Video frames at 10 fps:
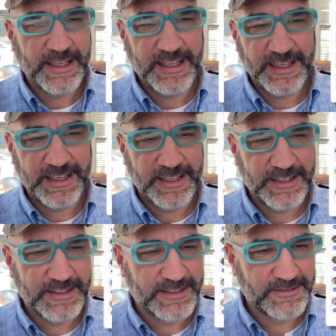
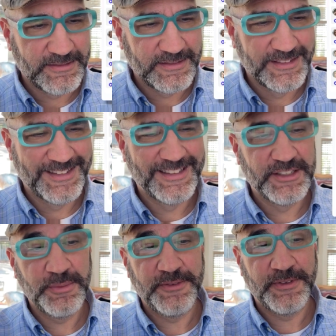and
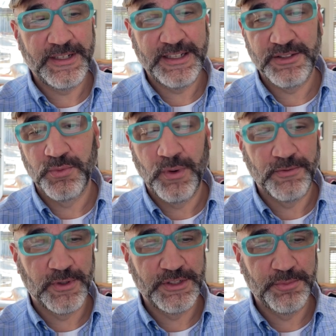this will be funny is what
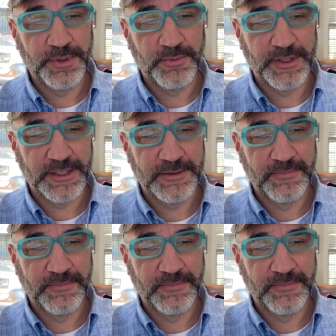voice to put with it.